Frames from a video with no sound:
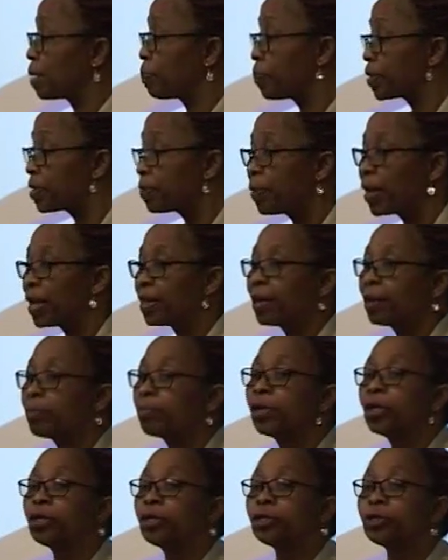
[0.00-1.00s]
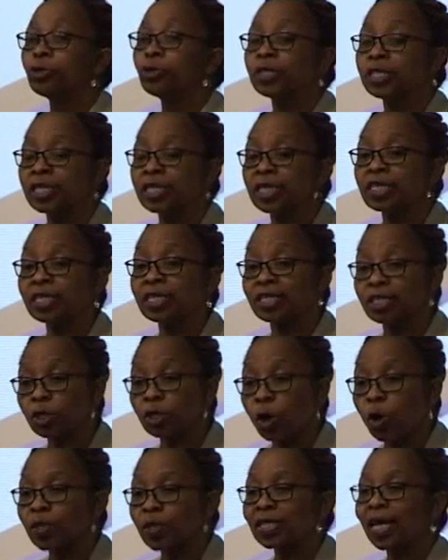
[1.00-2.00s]
I prepare them to teach
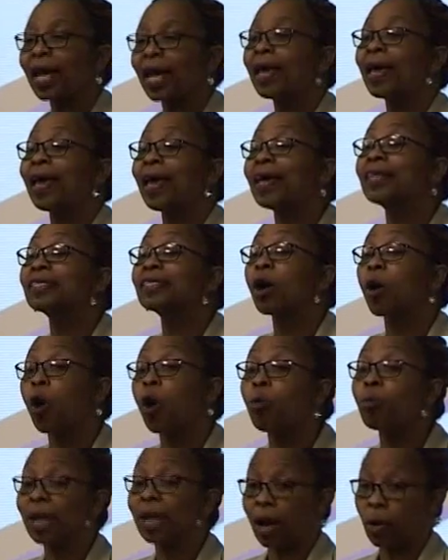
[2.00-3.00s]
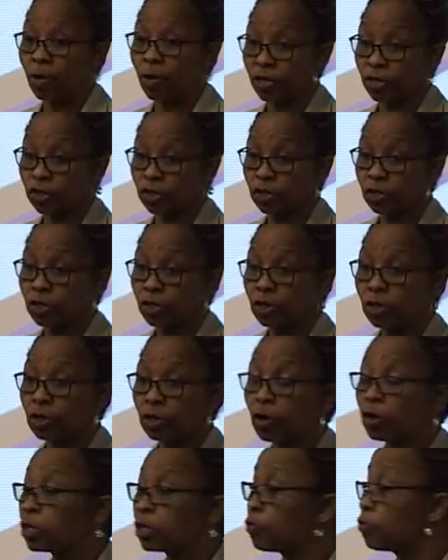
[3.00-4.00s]
isiXhosa as a home language,
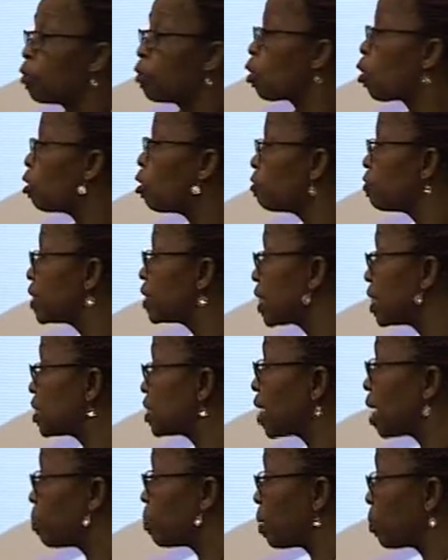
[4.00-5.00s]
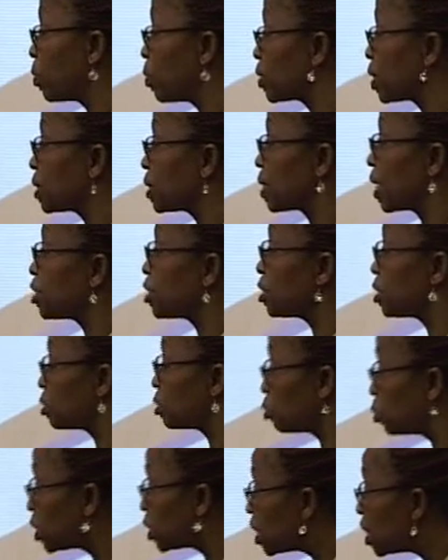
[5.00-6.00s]
not for conversational purposes, that
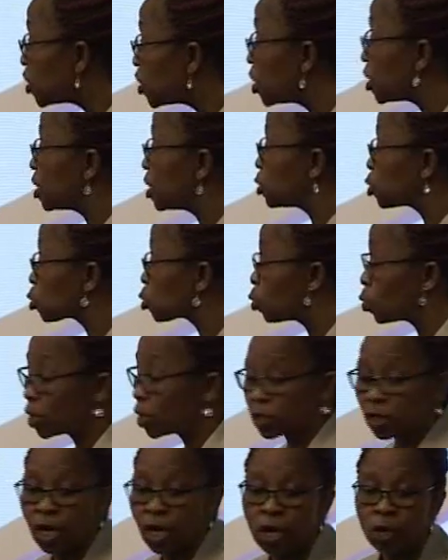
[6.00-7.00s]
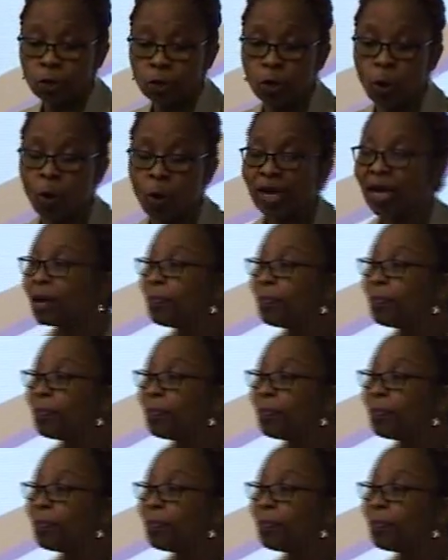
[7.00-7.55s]
to teach it in schools. So what